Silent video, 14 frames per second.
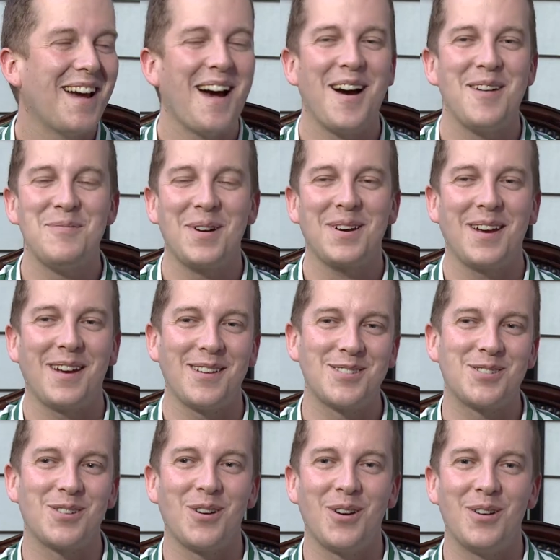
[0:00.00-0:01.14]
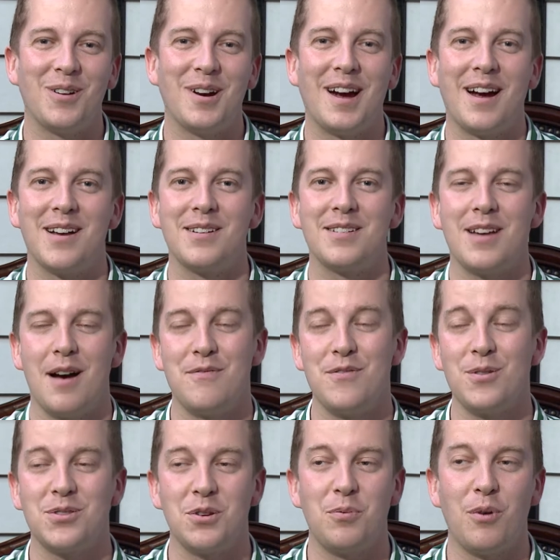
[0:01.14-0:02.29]
Okay, so our
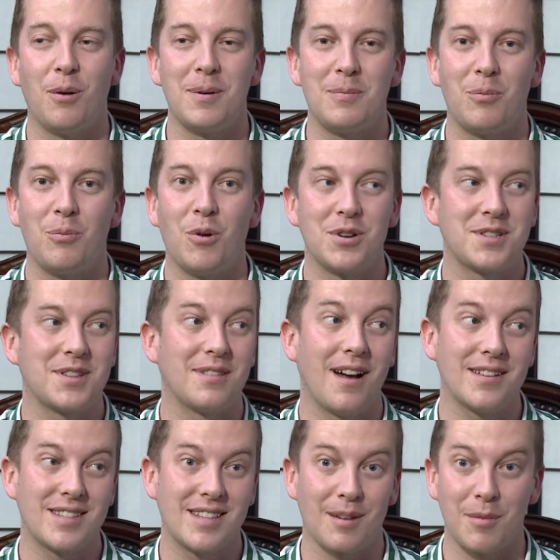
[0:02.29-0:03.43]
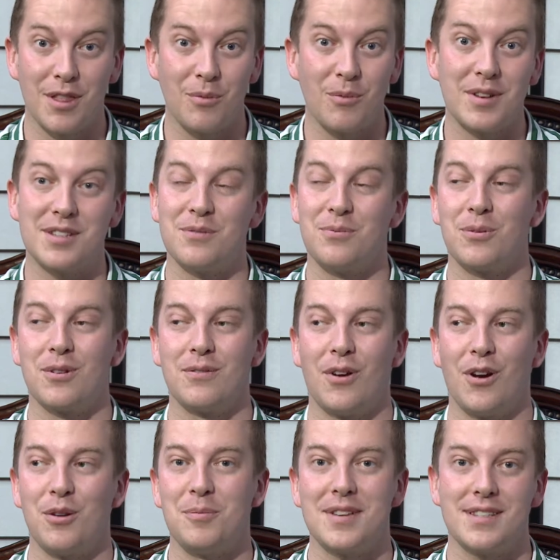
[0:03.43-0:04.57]
viewers who probably watched the last segment that we did would have
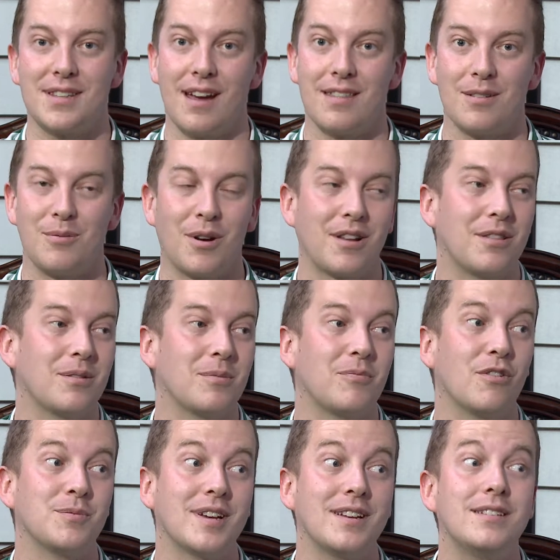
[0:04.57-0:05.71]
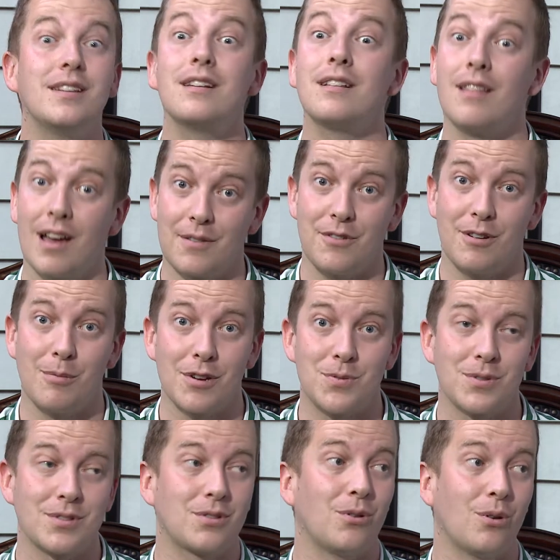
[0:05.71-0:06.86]
heard me say that one of the films I didn't like very much
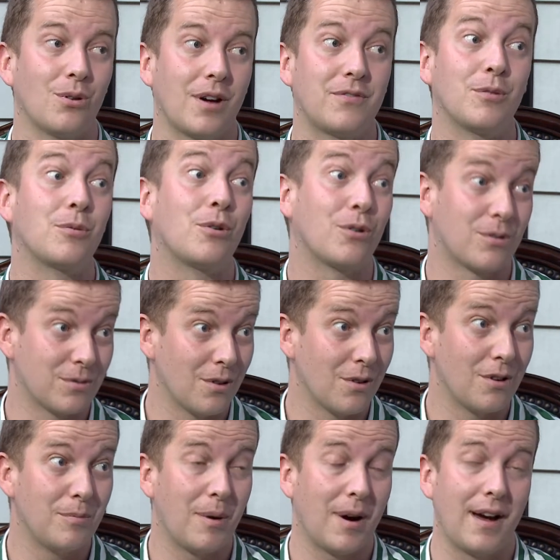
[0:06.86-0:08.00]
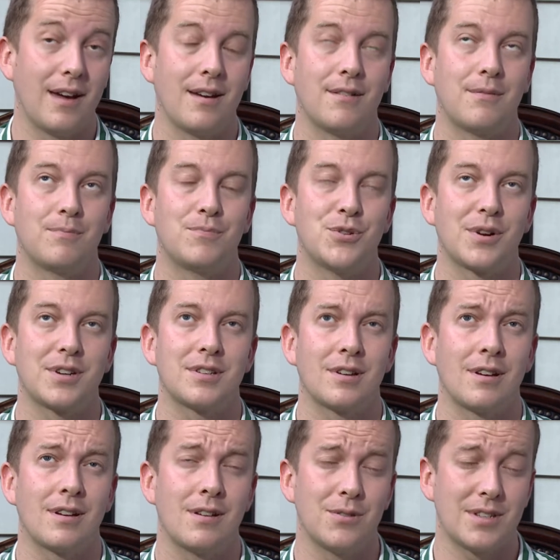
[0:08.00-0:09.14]
was a film called Raw by a
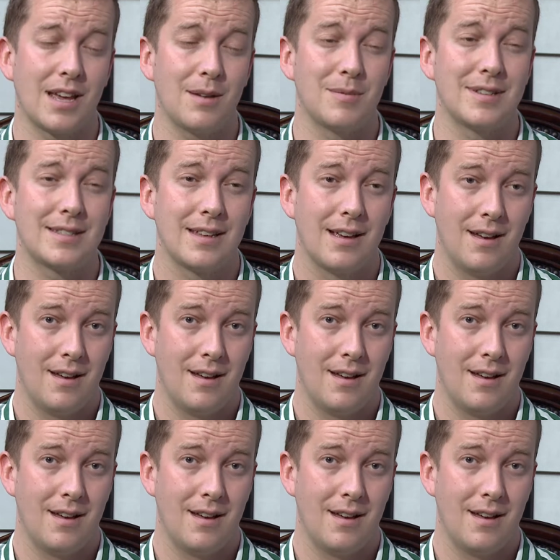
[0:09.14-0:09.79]
director whose name is